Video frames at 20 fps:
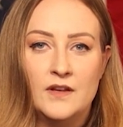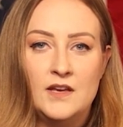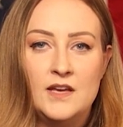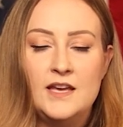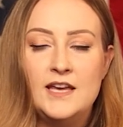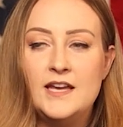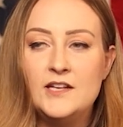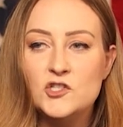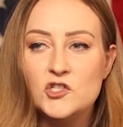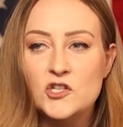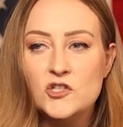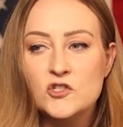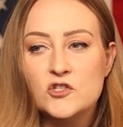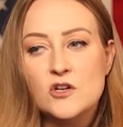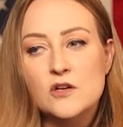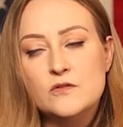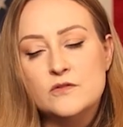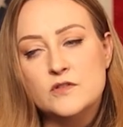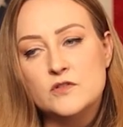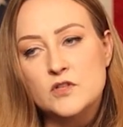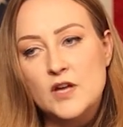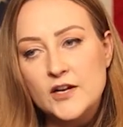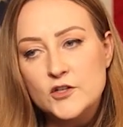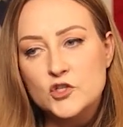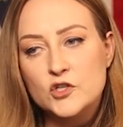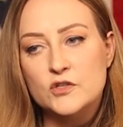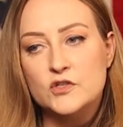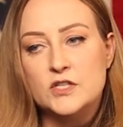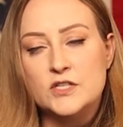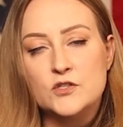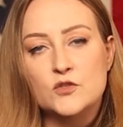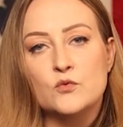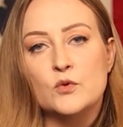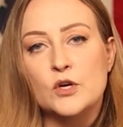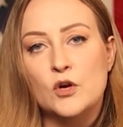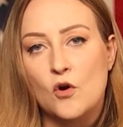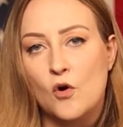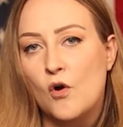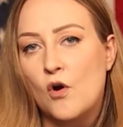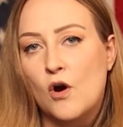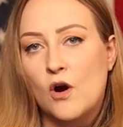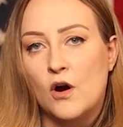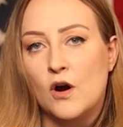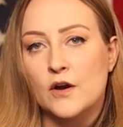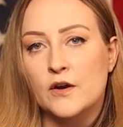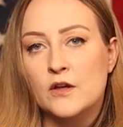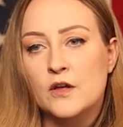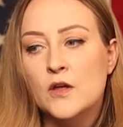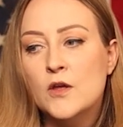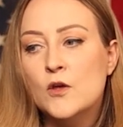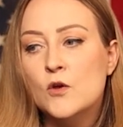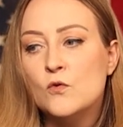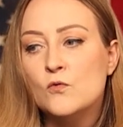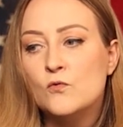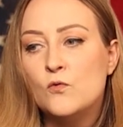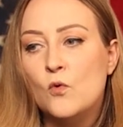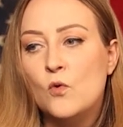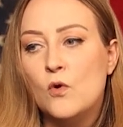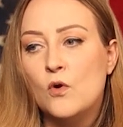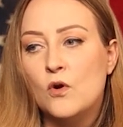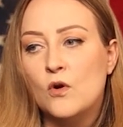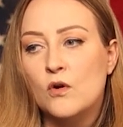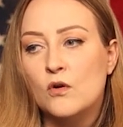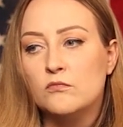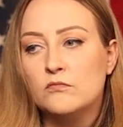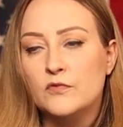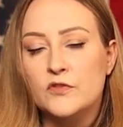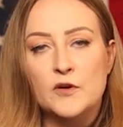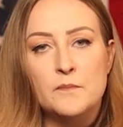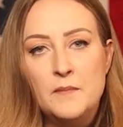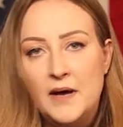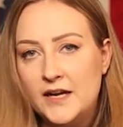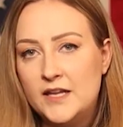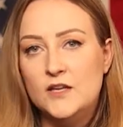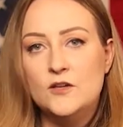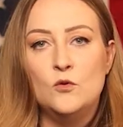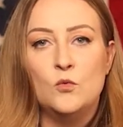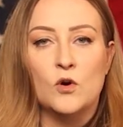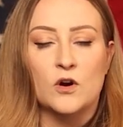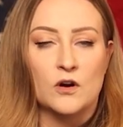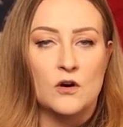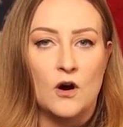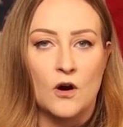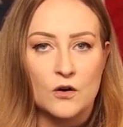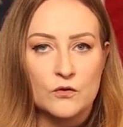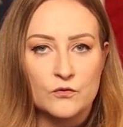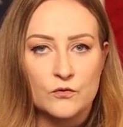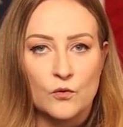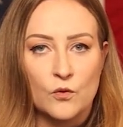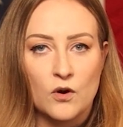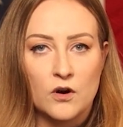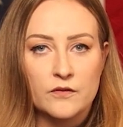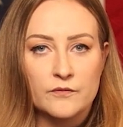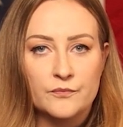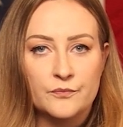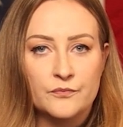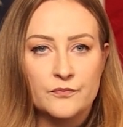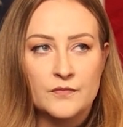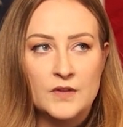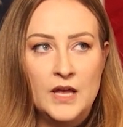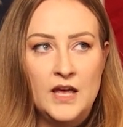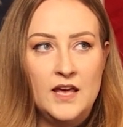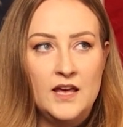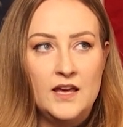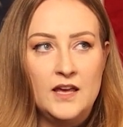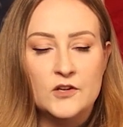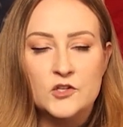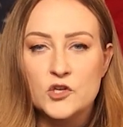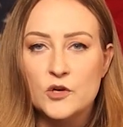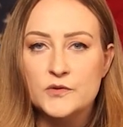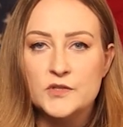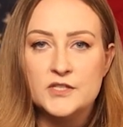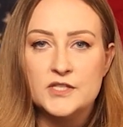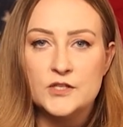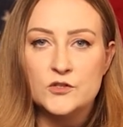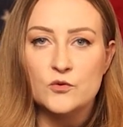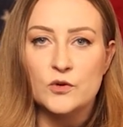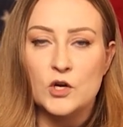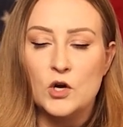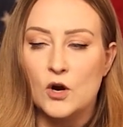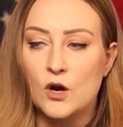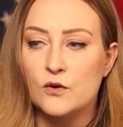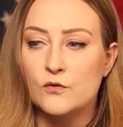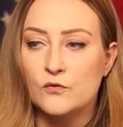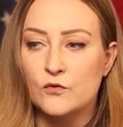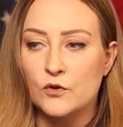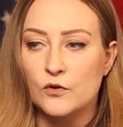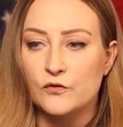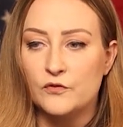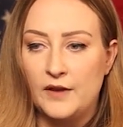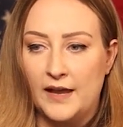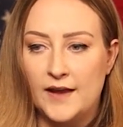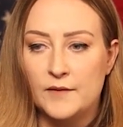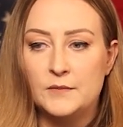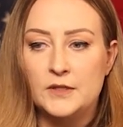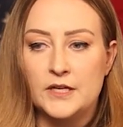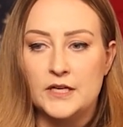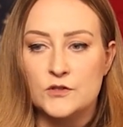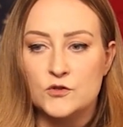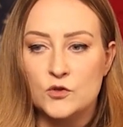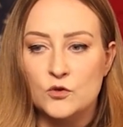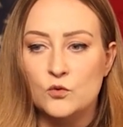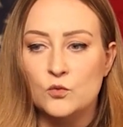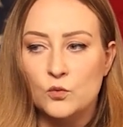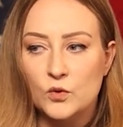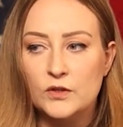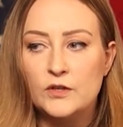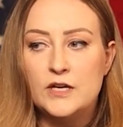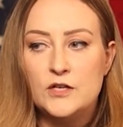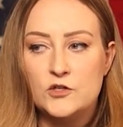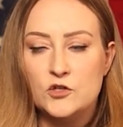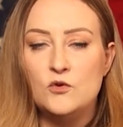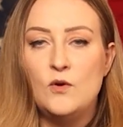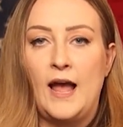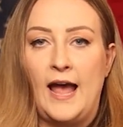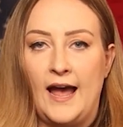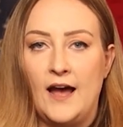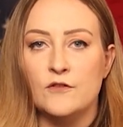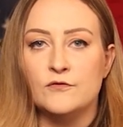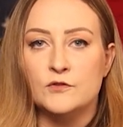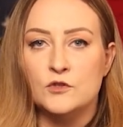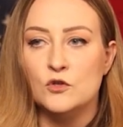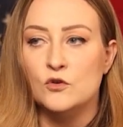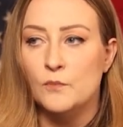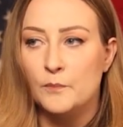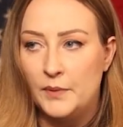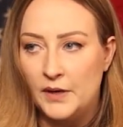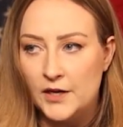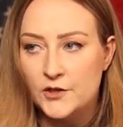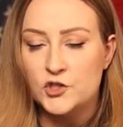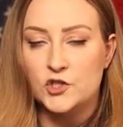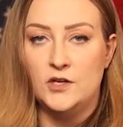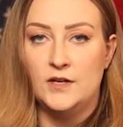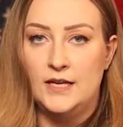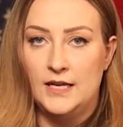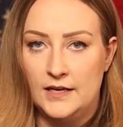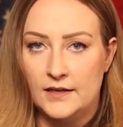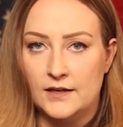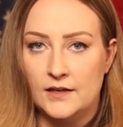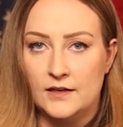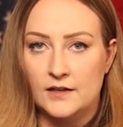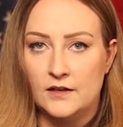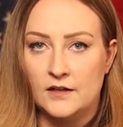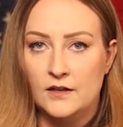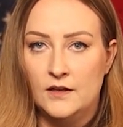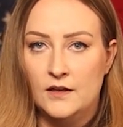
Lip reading: It just shows such a disregard for the money you work hard for. It shows a disregard for families who really do have to budget in